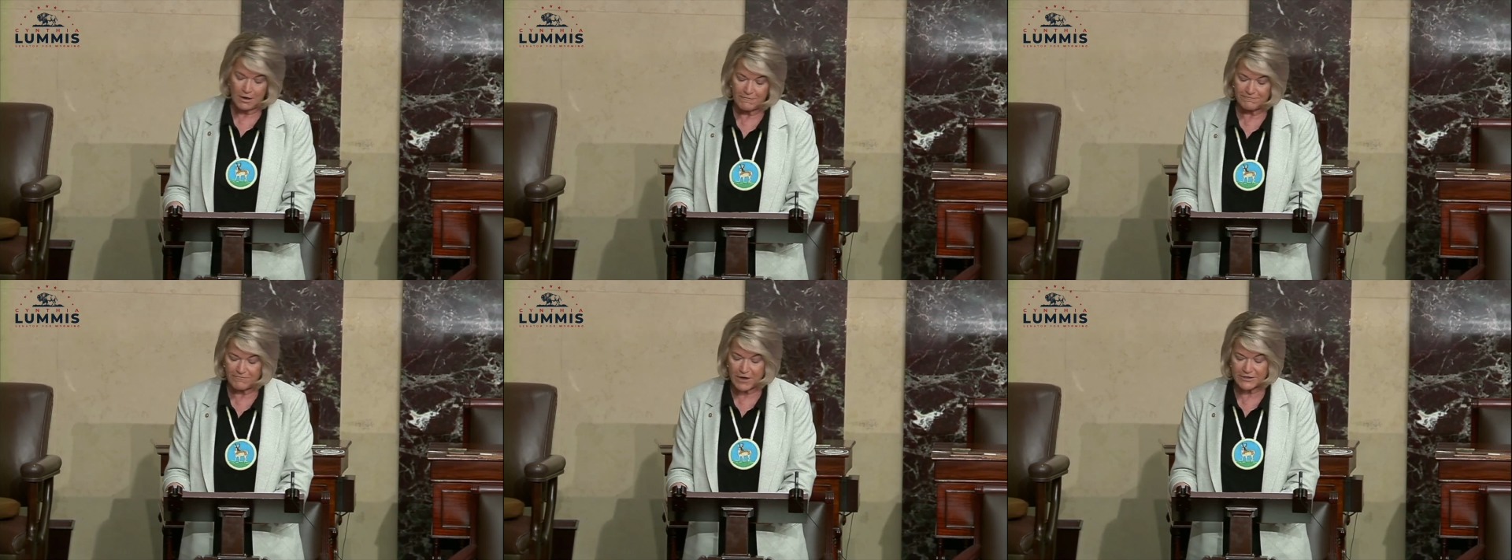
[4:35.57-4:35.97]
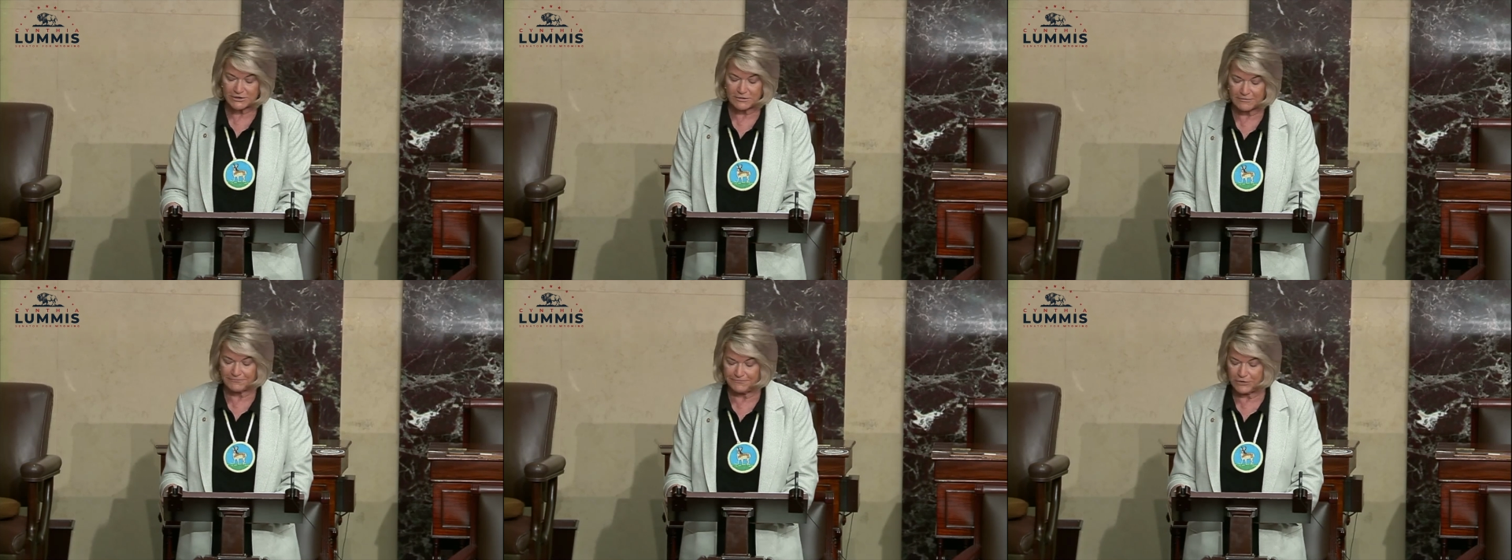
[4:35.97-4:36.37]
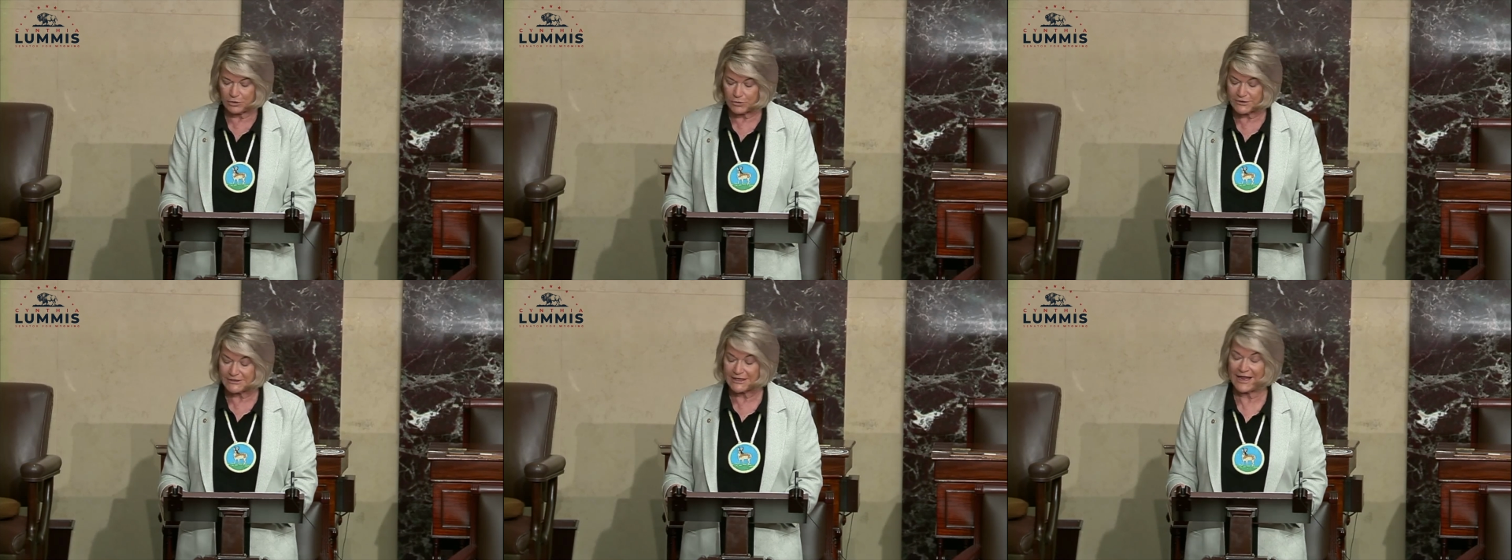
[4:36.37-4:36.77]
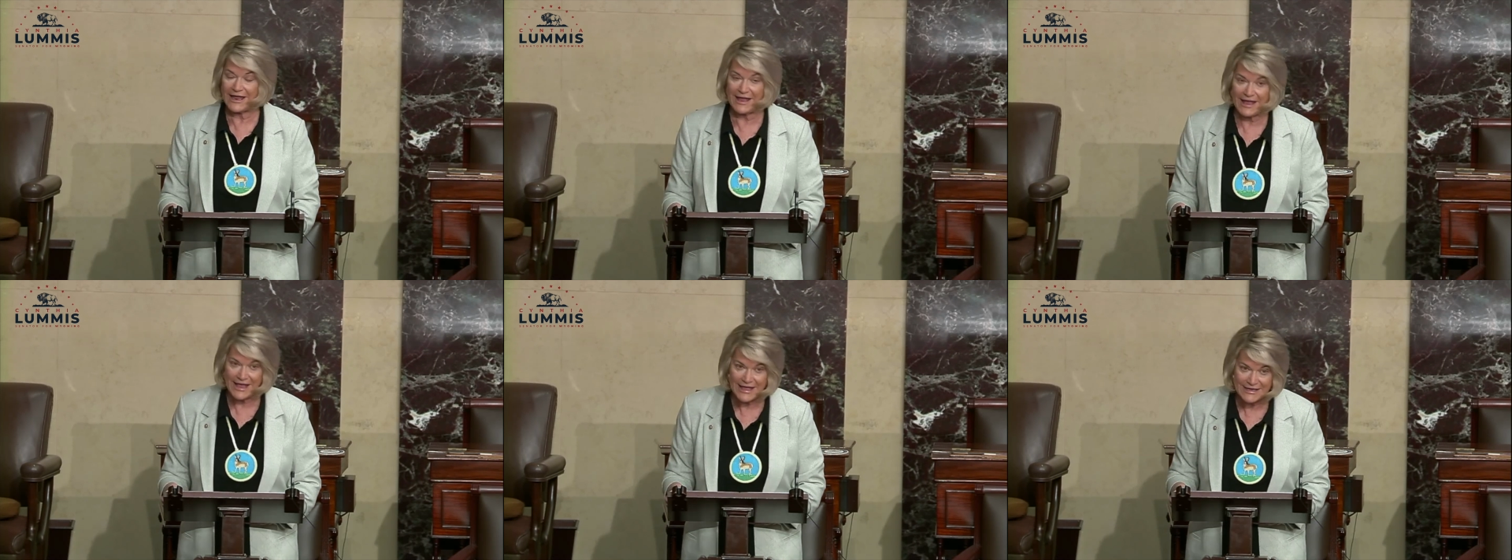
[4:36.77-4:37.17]
fossil fuels
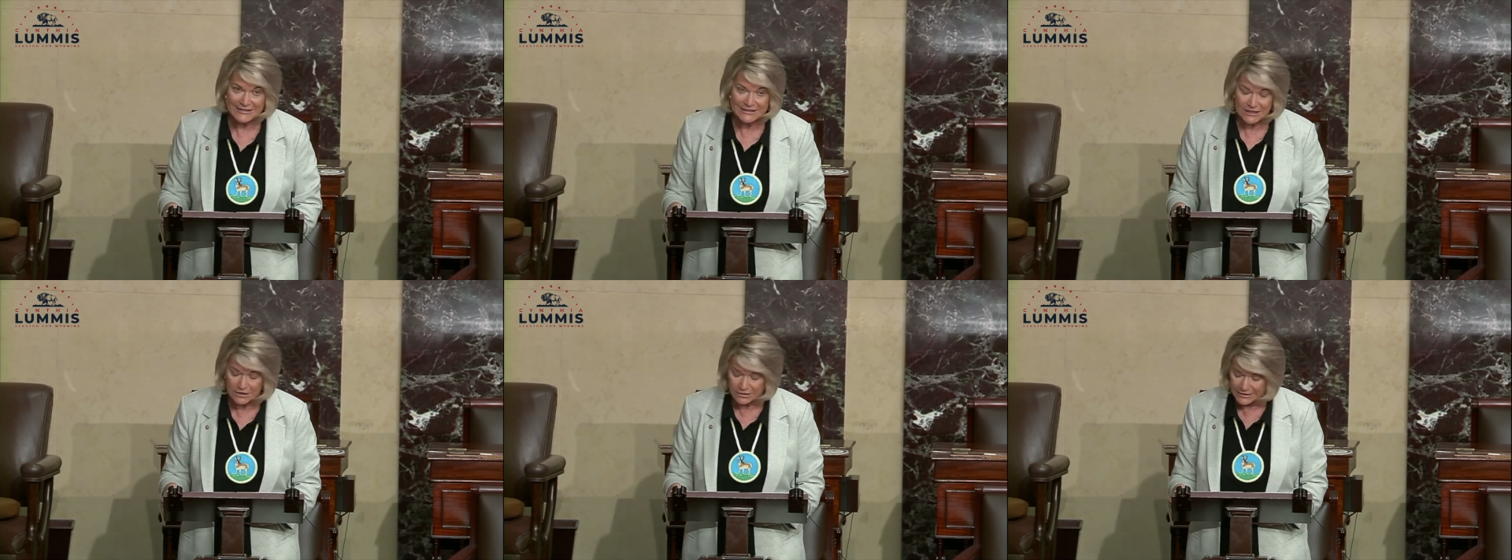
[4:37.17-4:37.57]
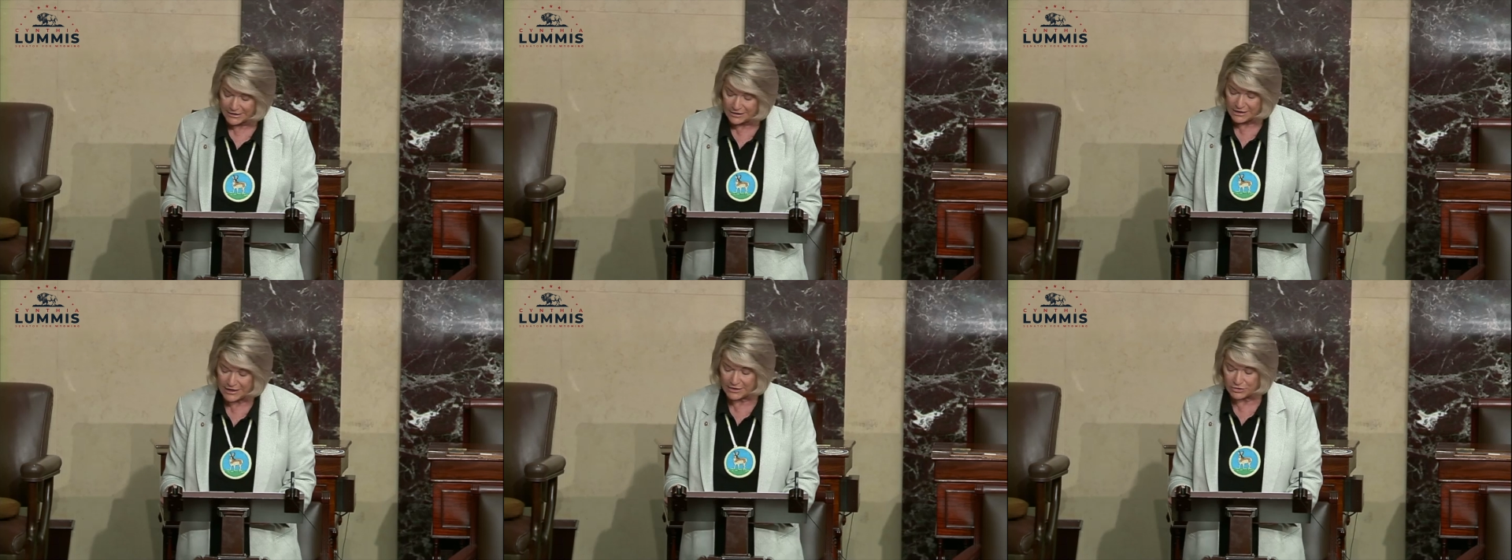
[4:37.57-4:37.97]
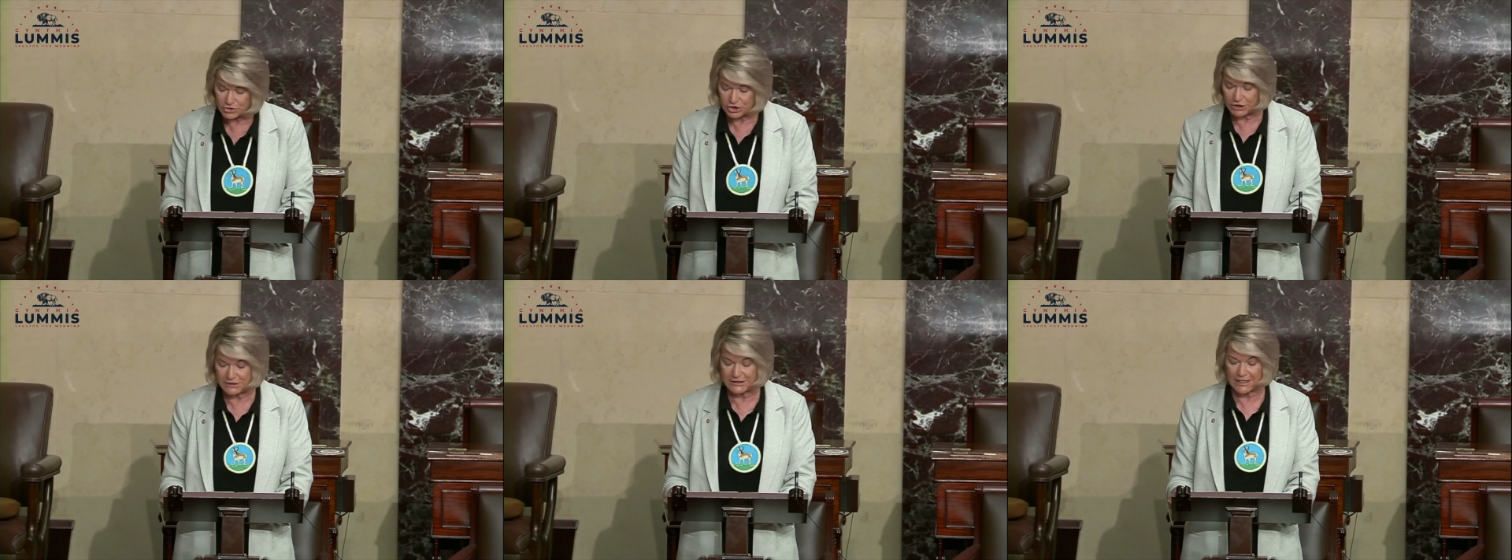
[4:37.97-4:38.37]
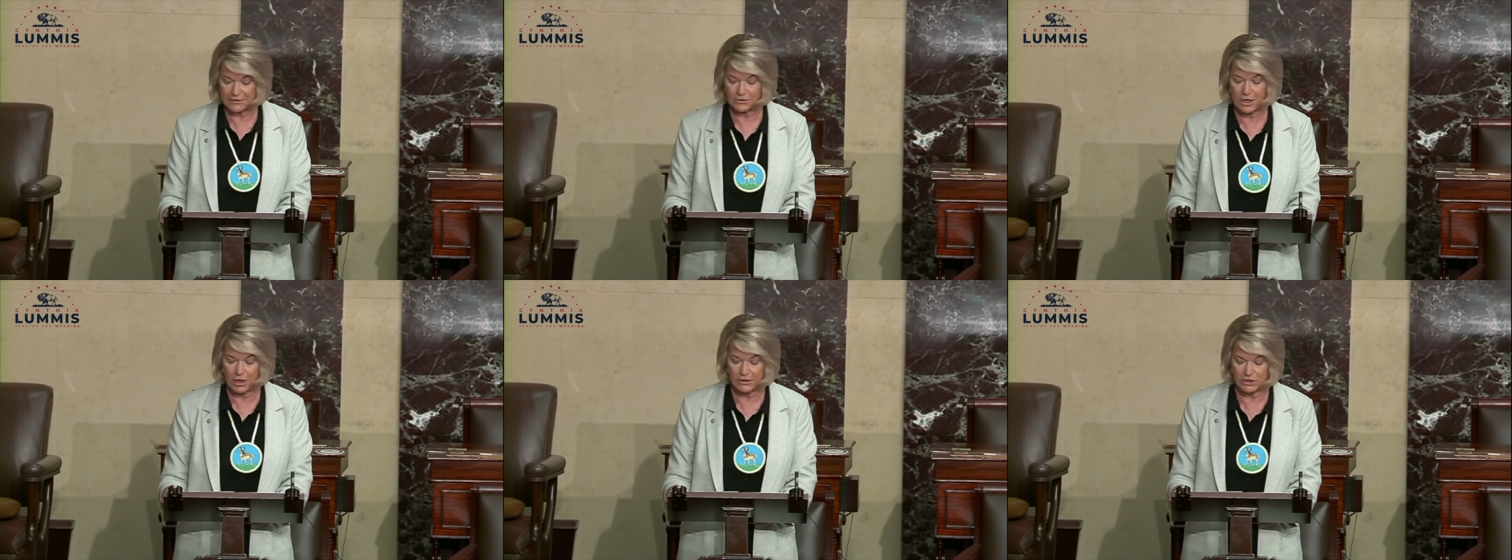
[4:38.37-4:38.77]
and clean energy
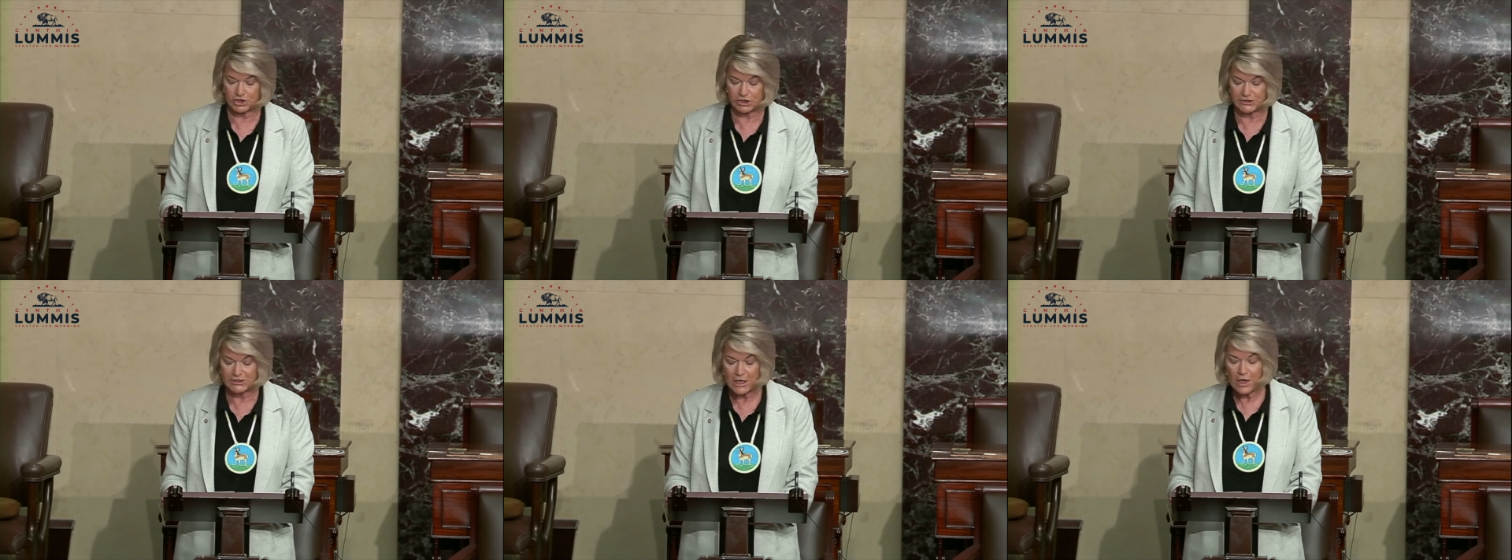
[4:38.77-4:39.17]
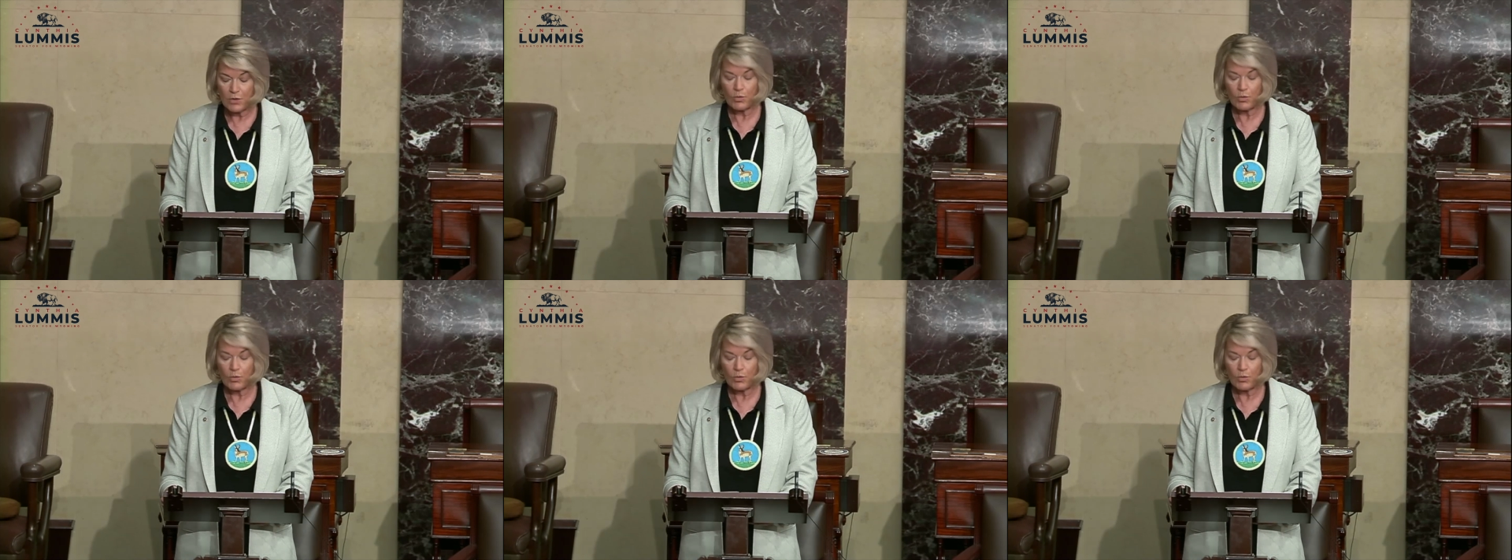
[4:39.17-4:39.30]
technologies.